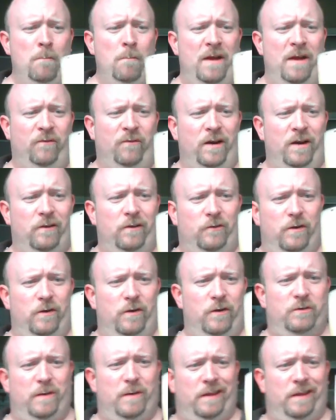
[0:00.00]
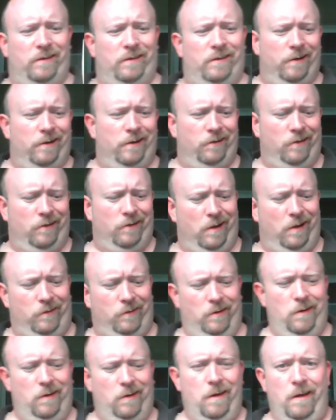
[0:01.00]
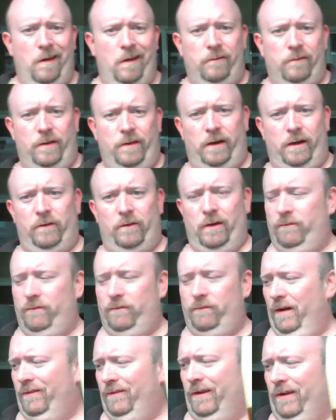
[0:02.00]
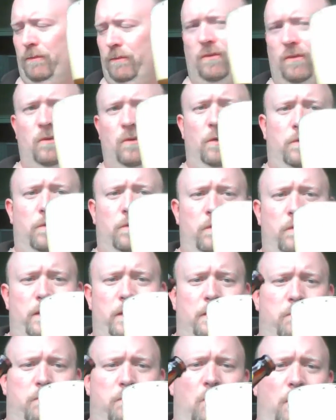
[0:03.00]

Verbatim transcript: My friend who joins me in the Tiger Socks videos, I've, I've said before, Tony could